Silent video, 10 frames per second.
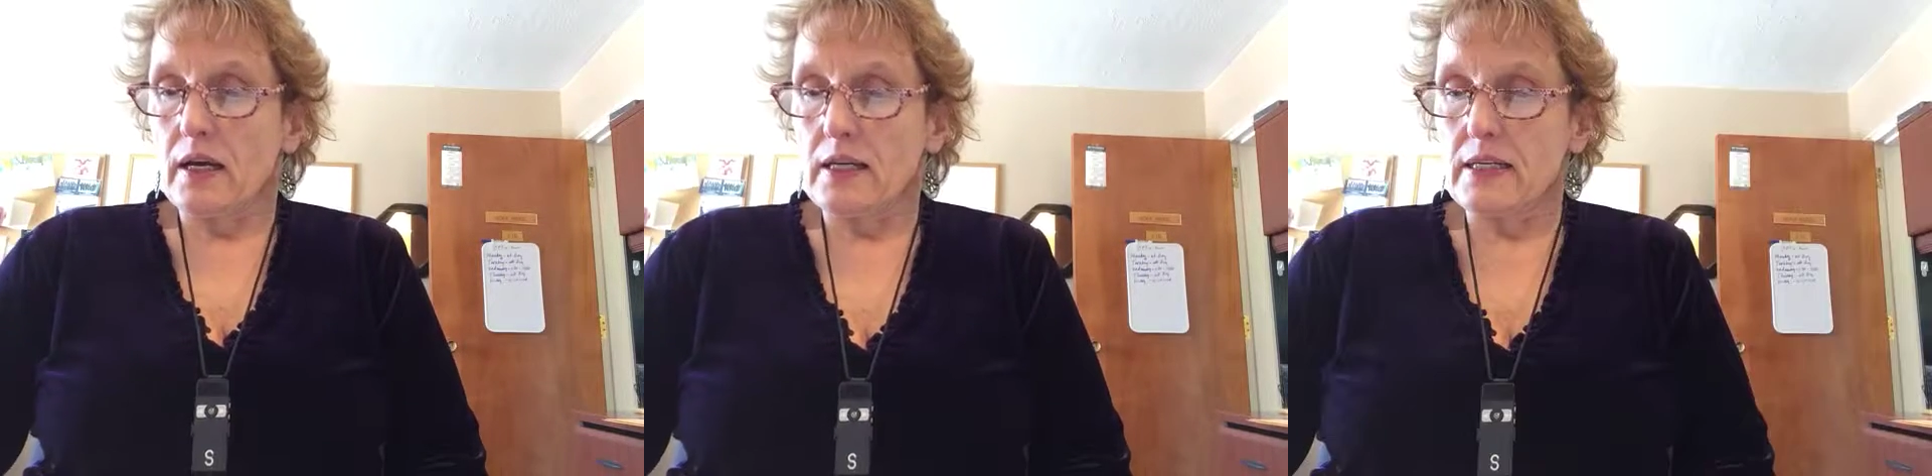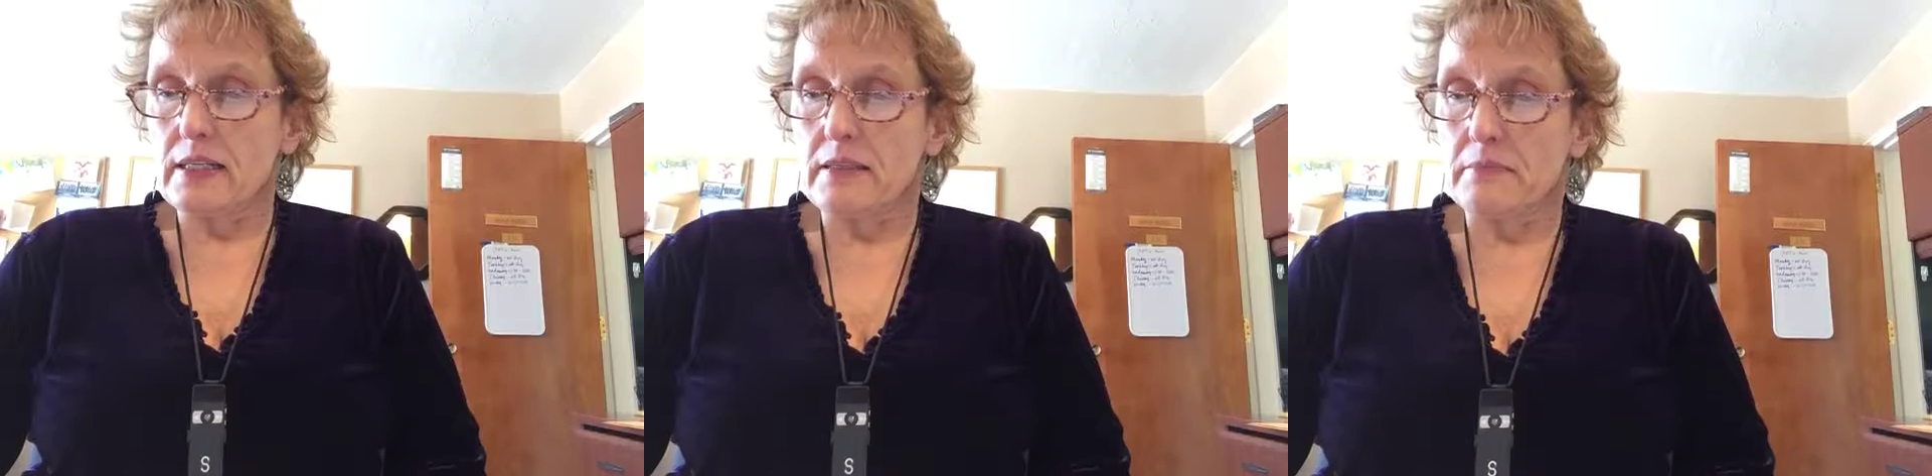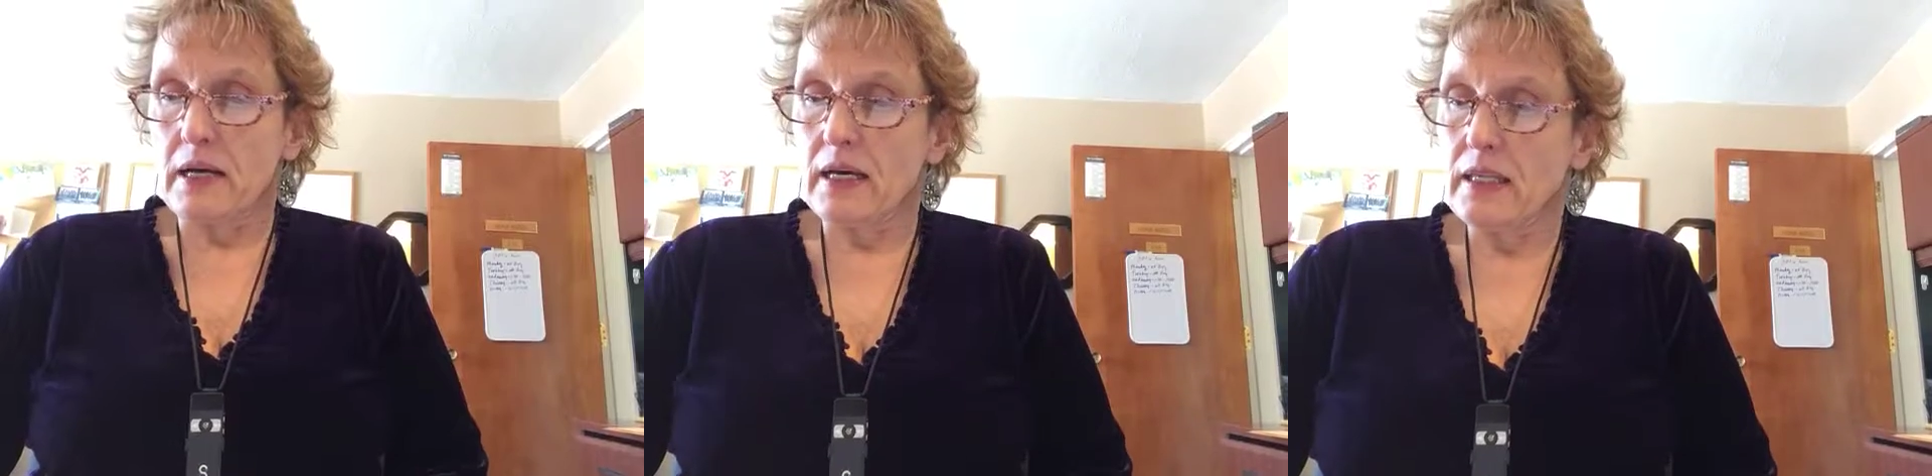
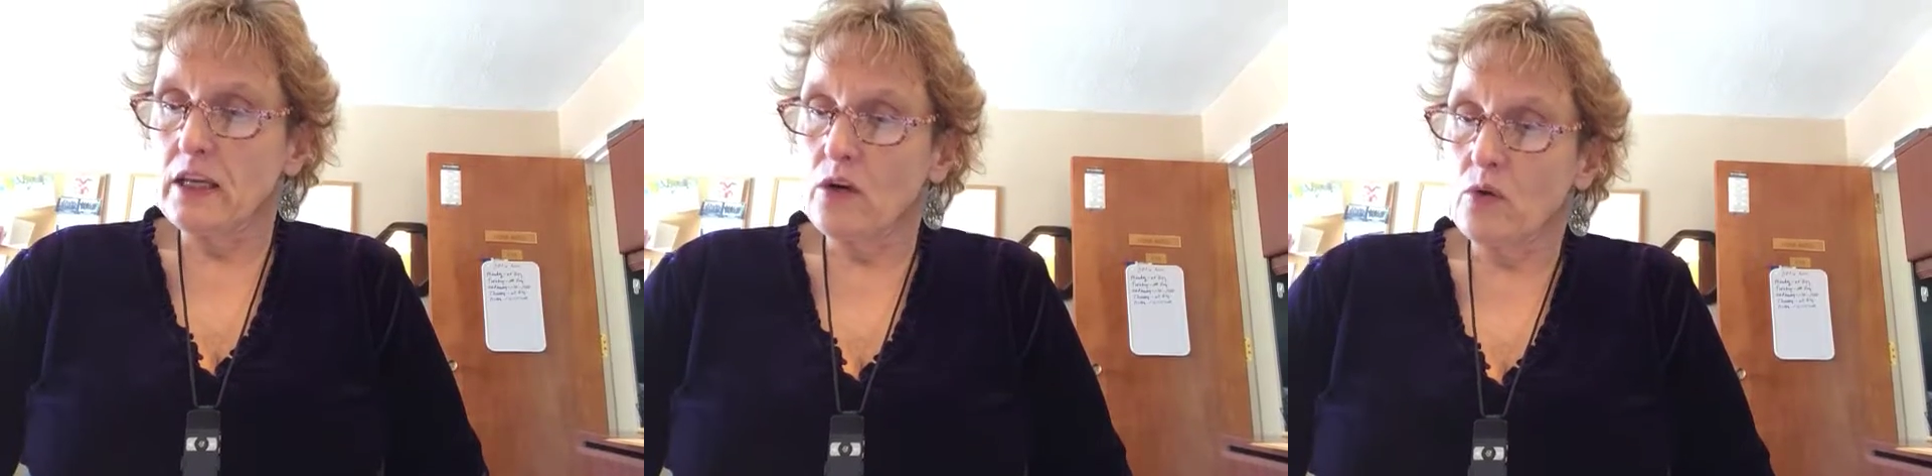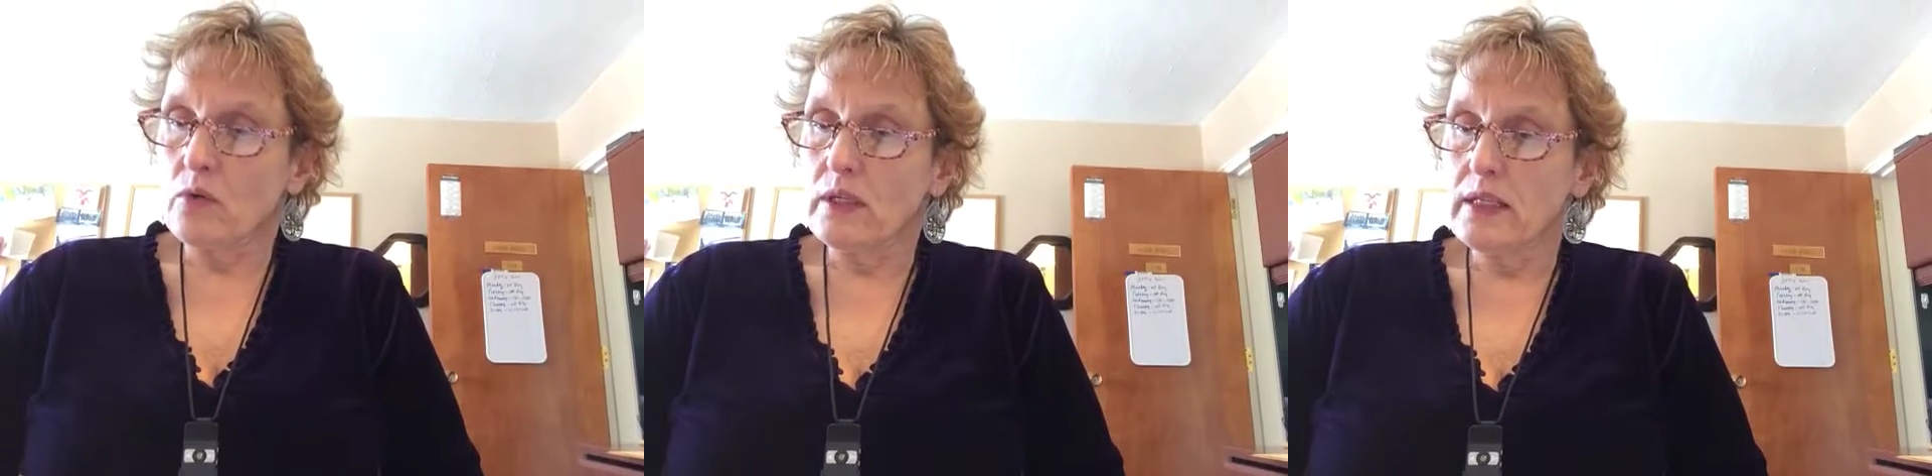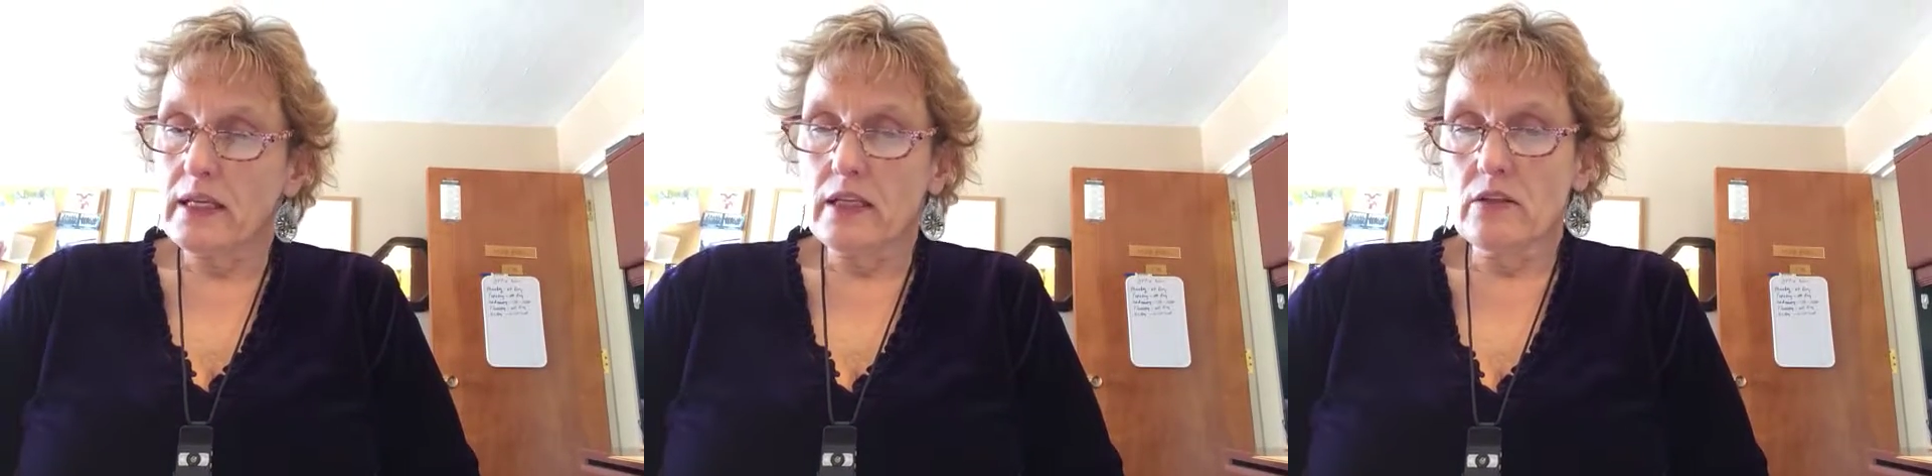The only
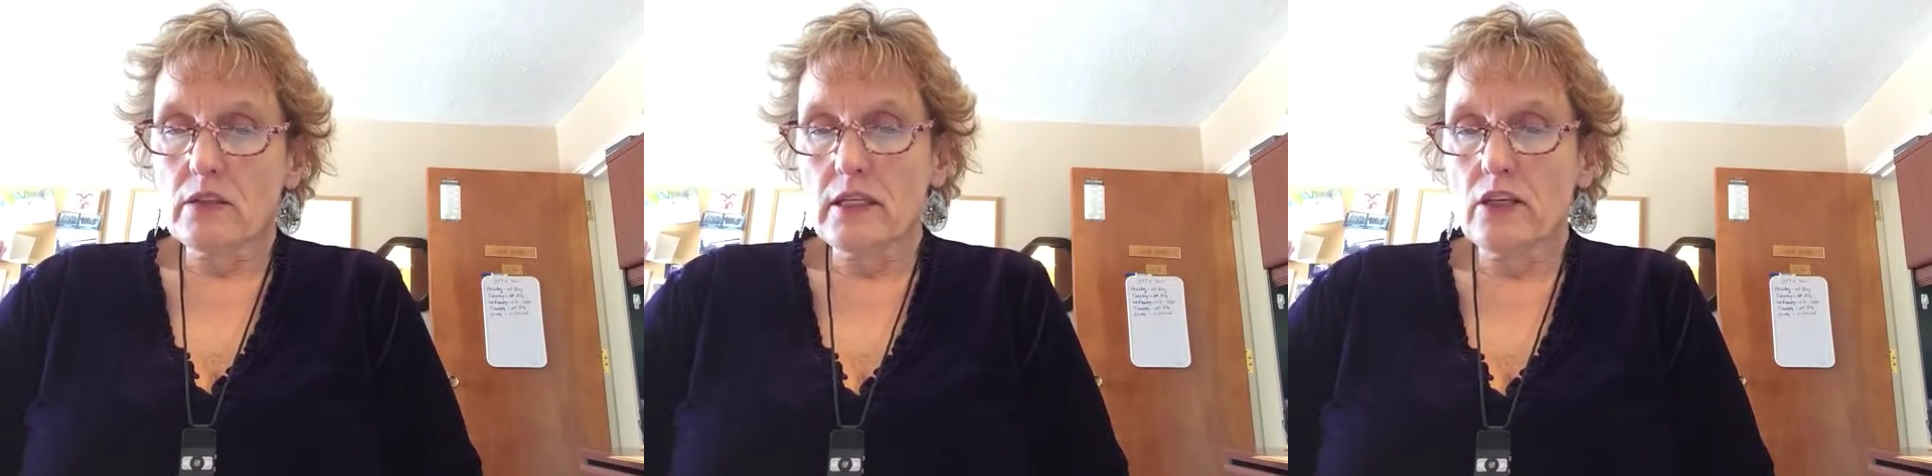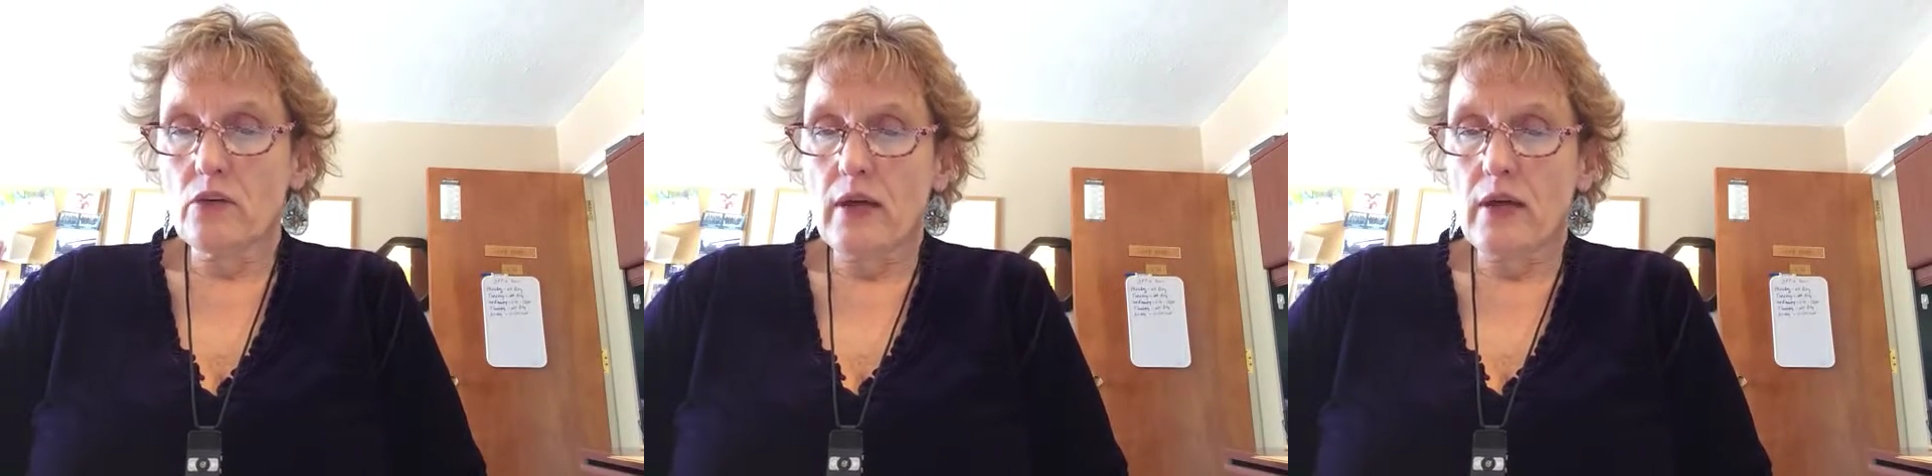thing it looks like